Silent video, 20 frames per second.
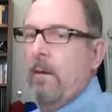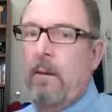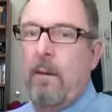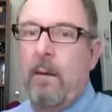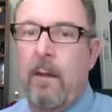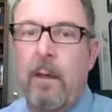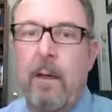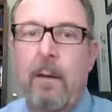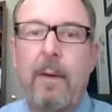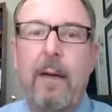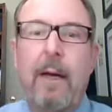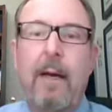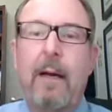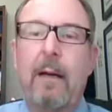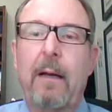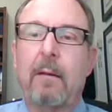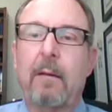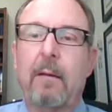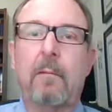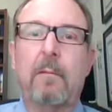to come
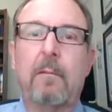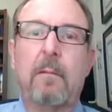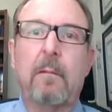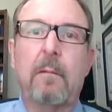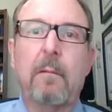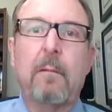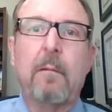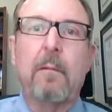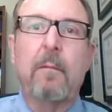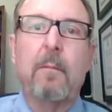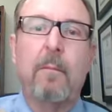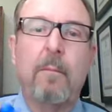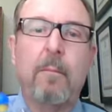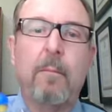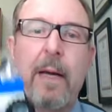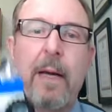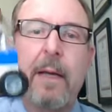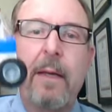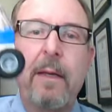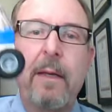out
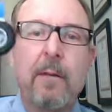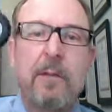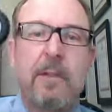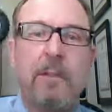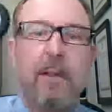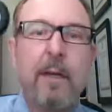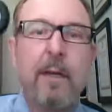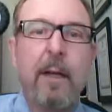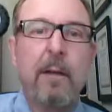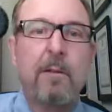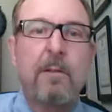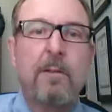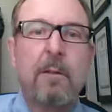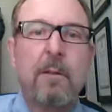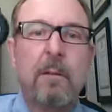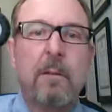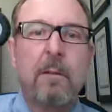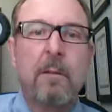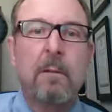making sense,